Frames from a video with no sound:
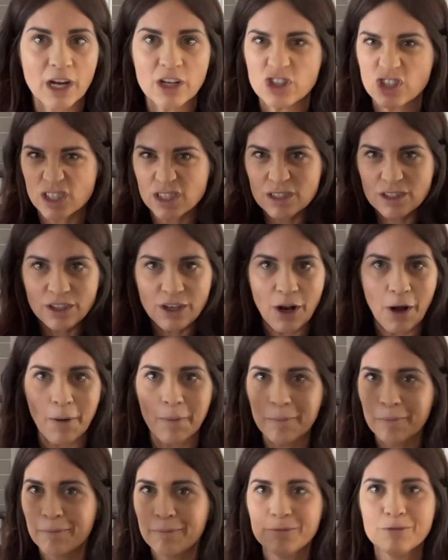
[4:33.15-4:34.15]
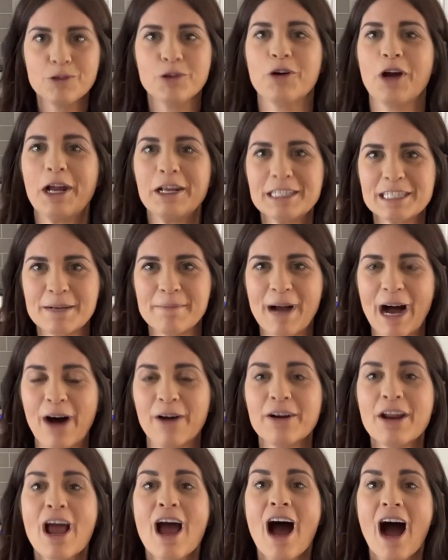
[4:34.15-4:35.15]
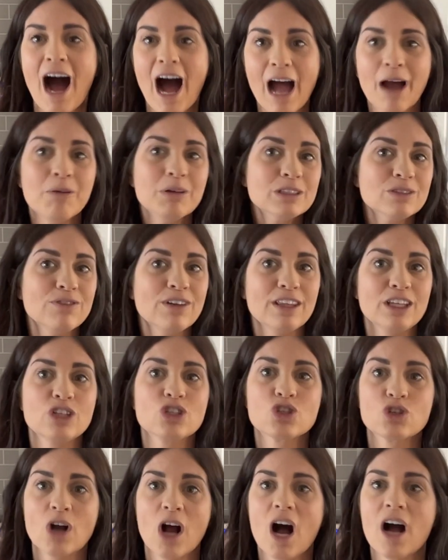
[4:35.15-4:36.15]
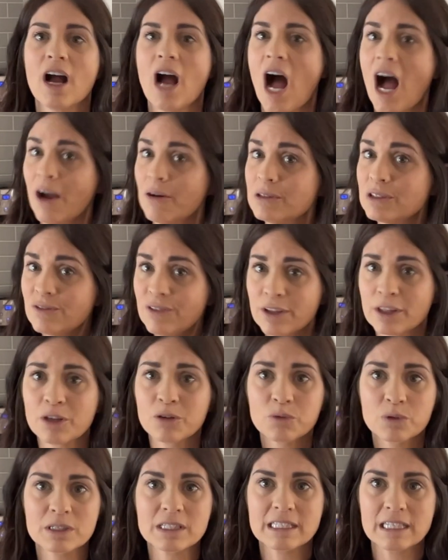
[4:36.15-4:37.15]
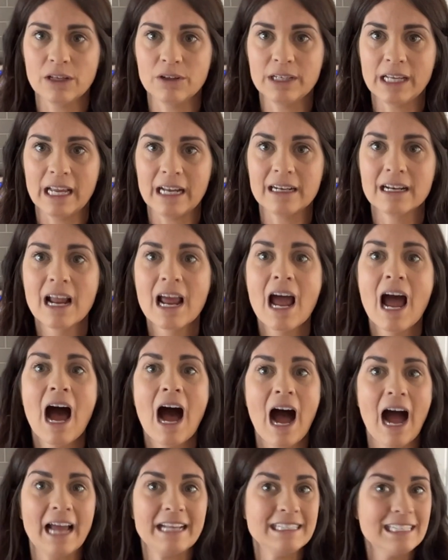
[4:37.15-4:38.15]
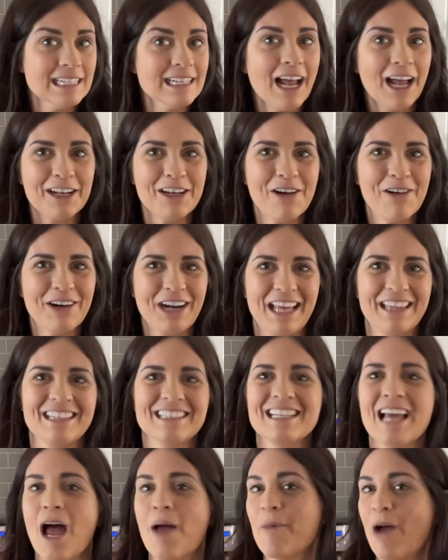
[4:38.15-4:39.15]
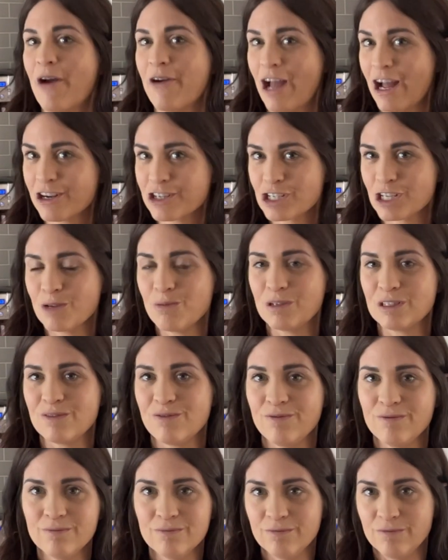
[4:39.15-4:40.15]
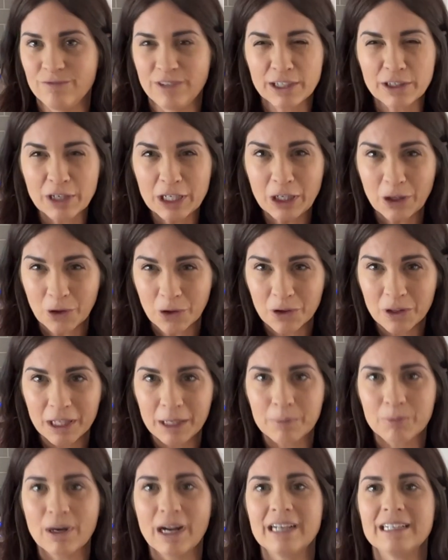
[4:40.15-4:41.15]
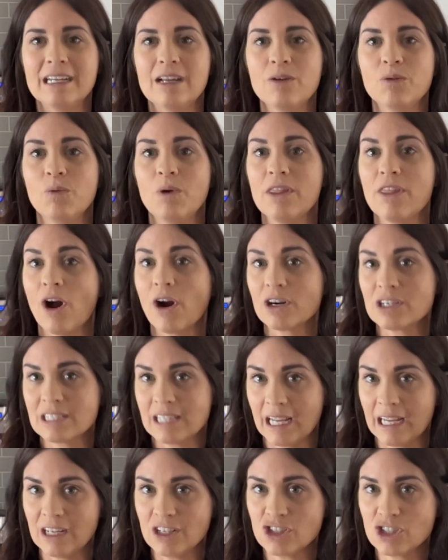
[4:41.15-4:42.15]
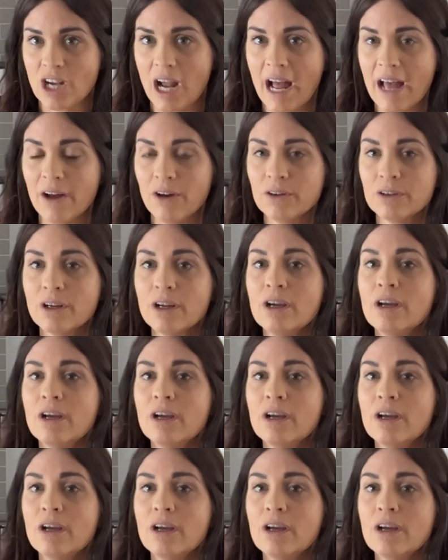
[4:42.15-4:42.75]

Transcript: I just, you know, cranked them out. I was feeling strong. I was feeling resilient. I did not know it at the time. I actually was very early pregnant with our second child.